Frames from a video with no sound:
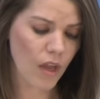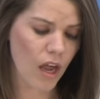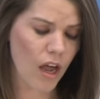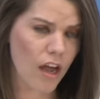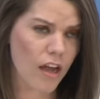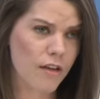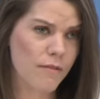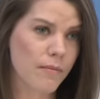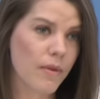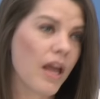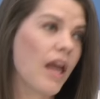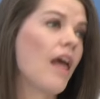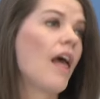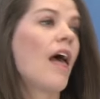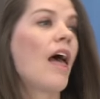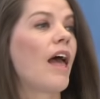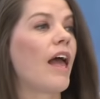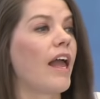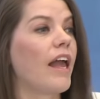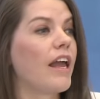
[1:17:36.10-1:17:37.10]

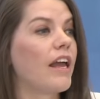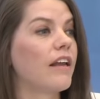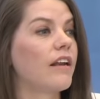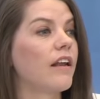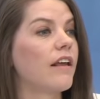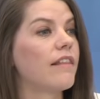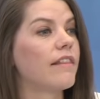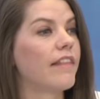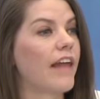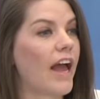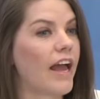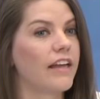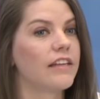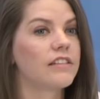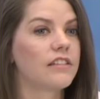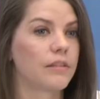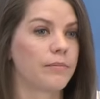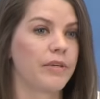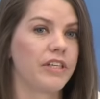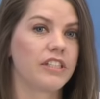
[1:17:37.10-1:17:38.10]
And that
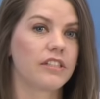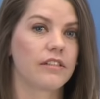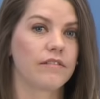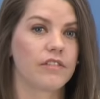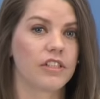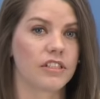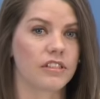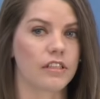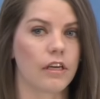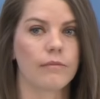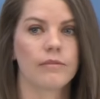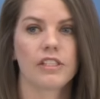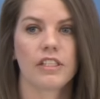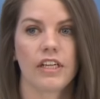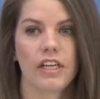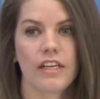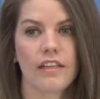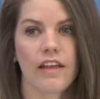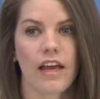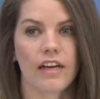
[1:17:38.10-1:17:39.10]
is the piece of the
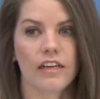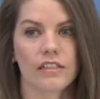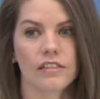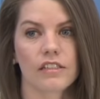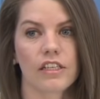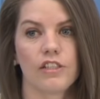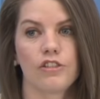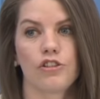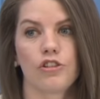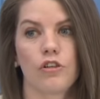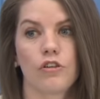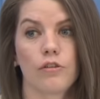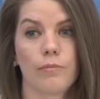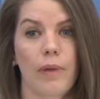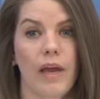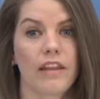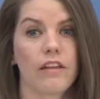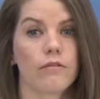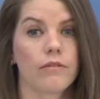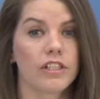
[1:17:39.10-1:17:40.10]
subsidy that is controlled
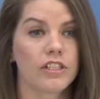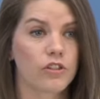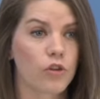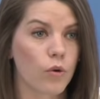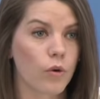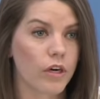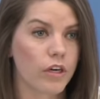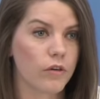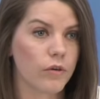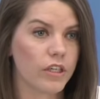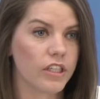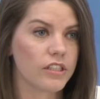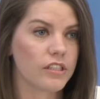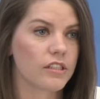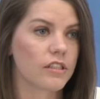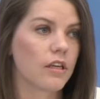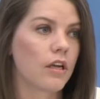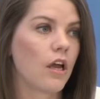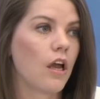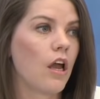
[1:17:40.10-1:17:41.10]
by the risk
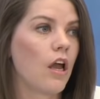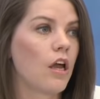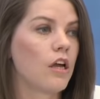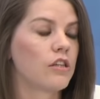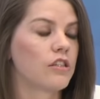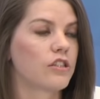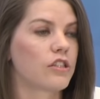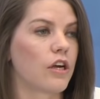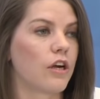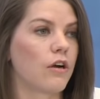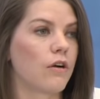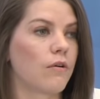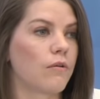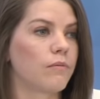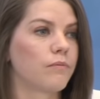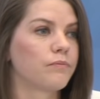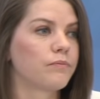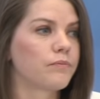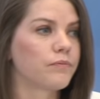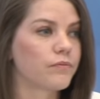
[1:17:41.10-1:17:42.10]
corridors.
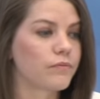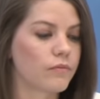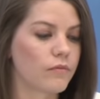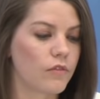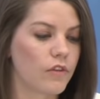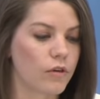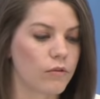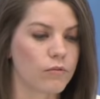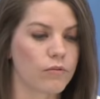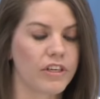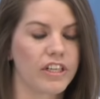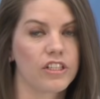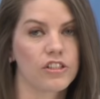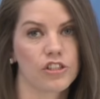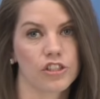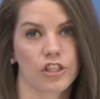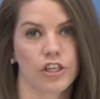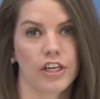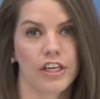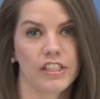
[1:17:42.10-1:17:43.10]
So the
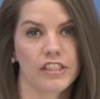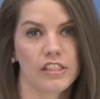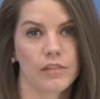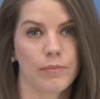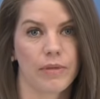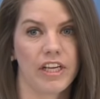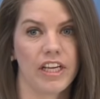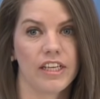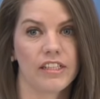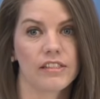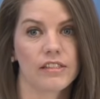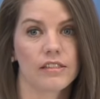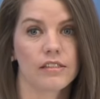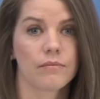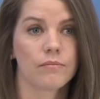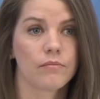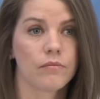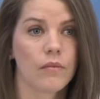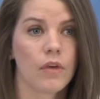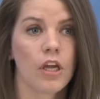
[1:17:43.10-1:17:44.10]
reinsurance
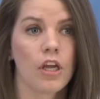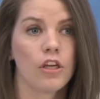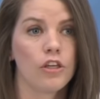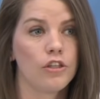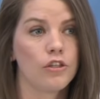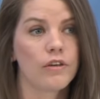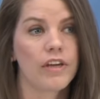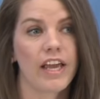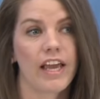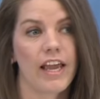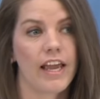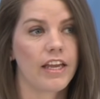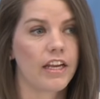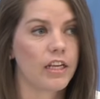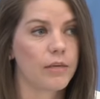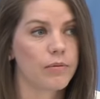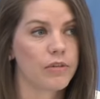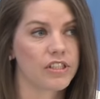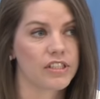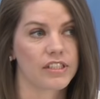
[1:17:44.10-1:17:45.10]
piece, you get
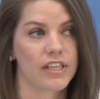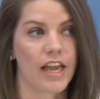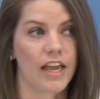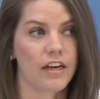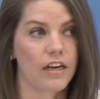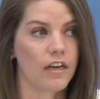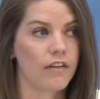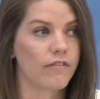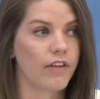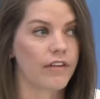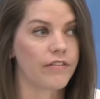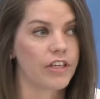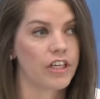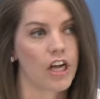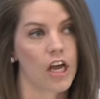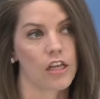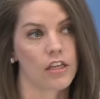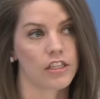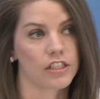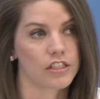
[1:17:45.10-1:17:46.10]
80% of every
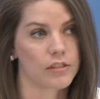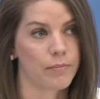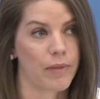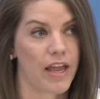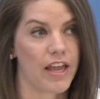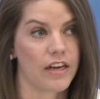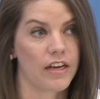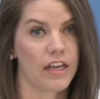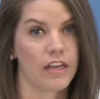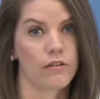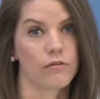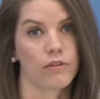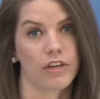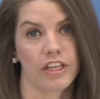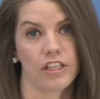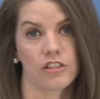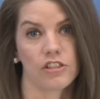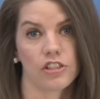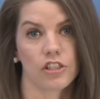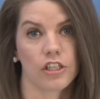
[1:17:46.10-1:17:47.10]
dollar spent in
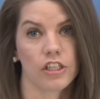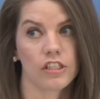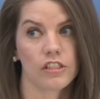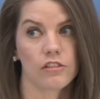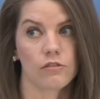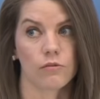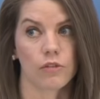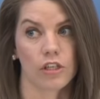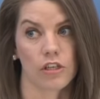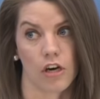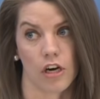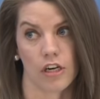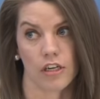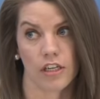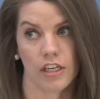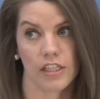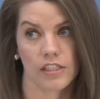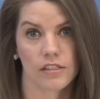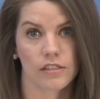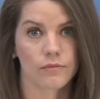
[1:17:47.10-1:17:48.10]
reinsurance
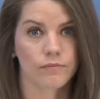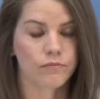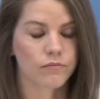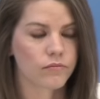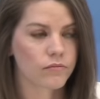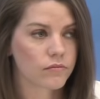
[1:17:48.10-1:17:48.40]
regardless,